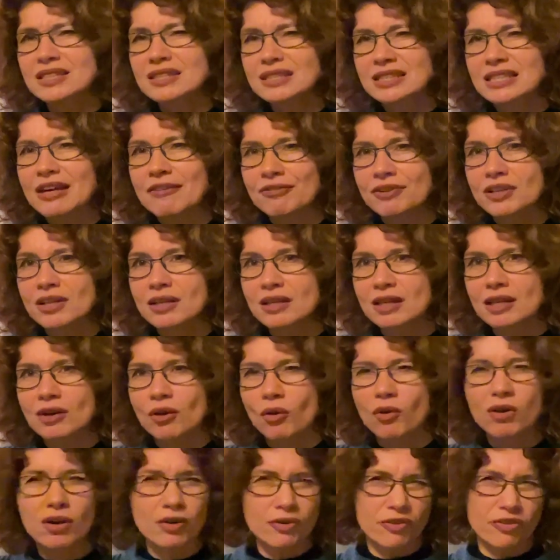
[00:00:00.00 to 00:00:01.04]
definitely
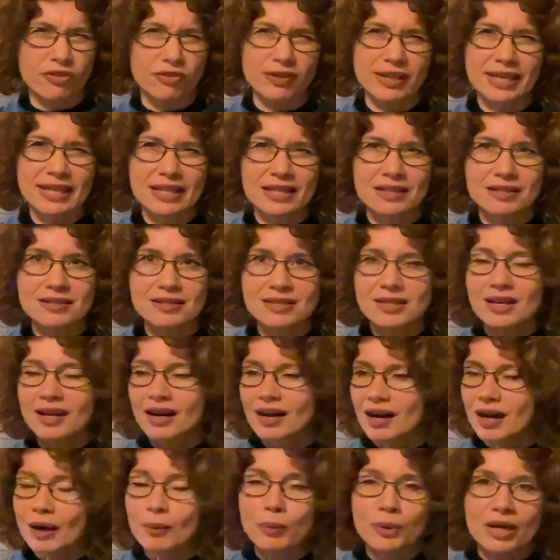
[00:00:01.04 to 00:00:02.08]
longer, 3 years.
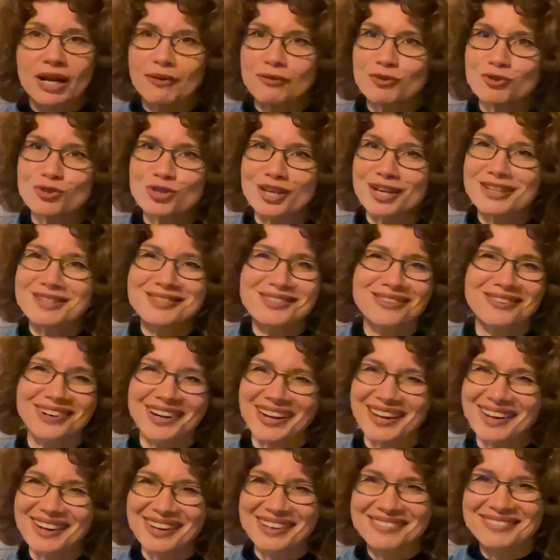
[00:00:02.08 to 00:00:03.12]
I would have to check.
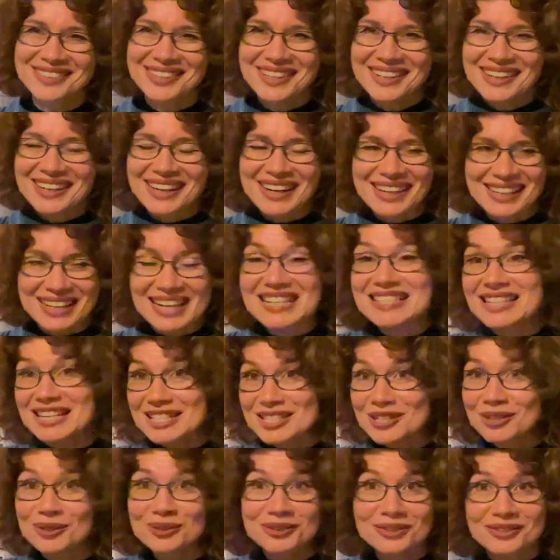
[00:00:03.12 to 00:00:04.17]
Sorry, as I
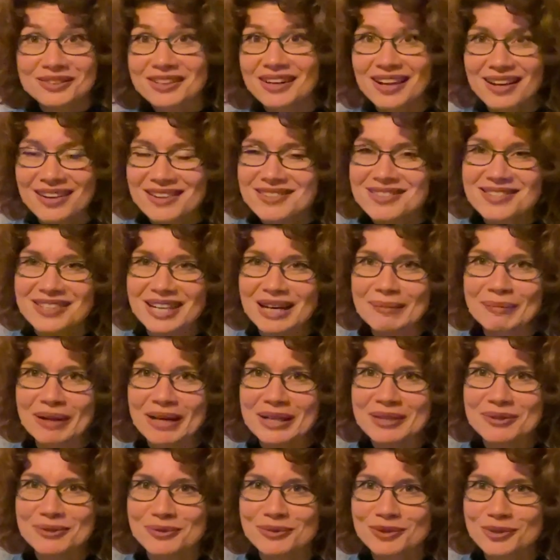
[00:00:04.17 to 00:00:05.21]
told you the last time, I
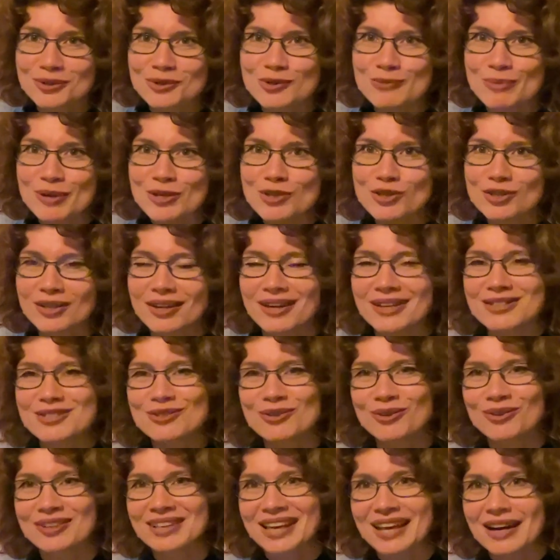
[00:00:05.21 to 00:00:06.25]
don't specialize
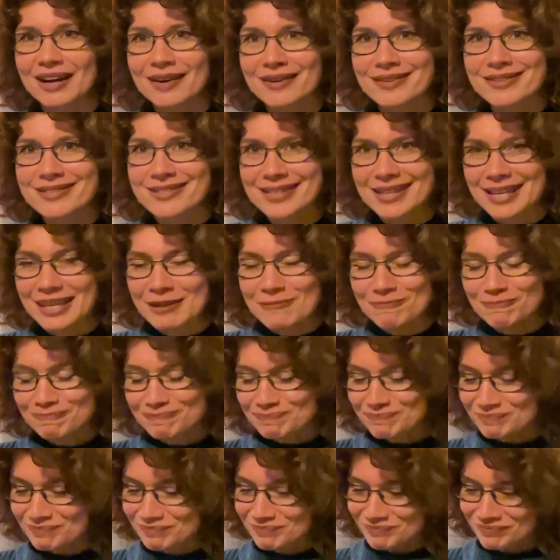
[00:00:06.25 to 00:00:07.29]
on ERC.
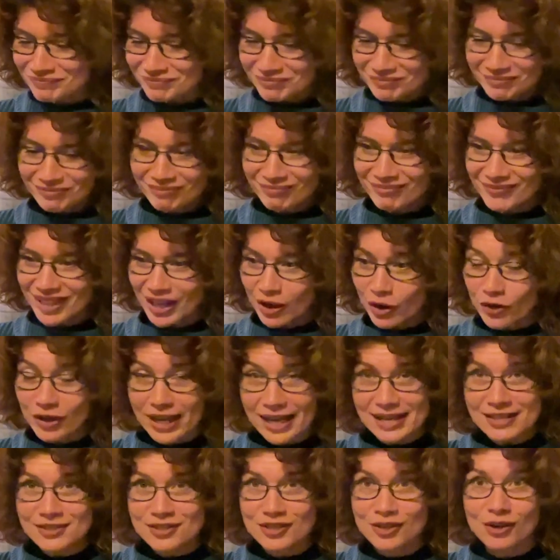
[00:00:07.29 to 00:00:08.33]

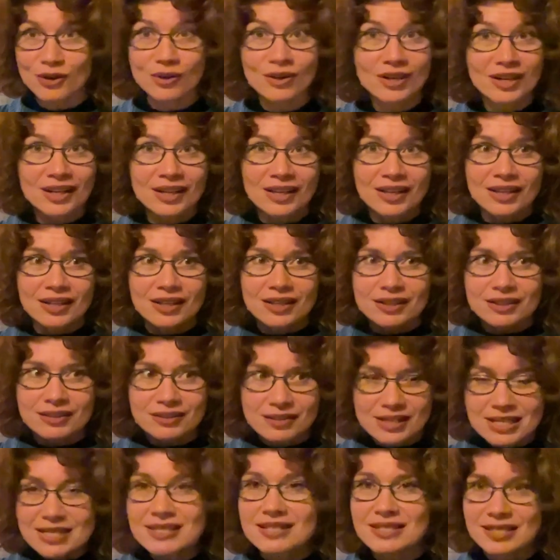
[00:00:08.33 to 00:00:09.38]
Okay, so
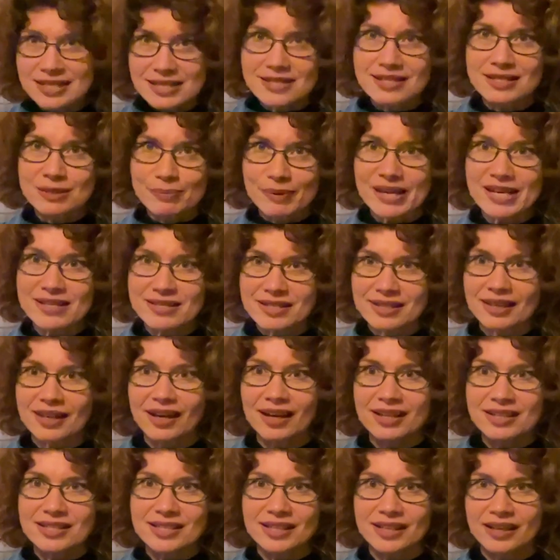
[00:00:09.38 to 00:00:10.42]
this is the basic
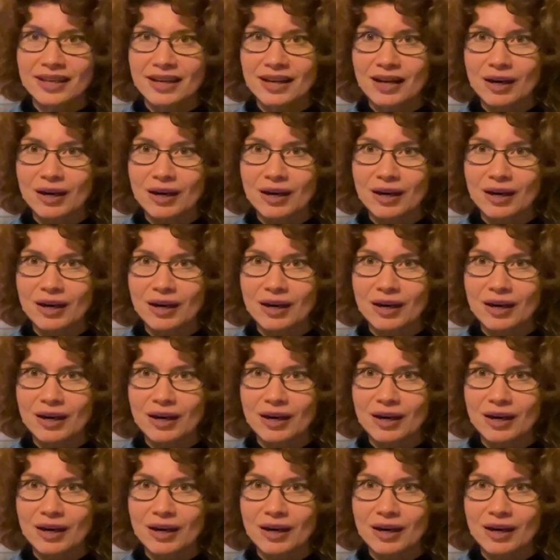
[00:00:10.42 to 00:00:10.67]
idea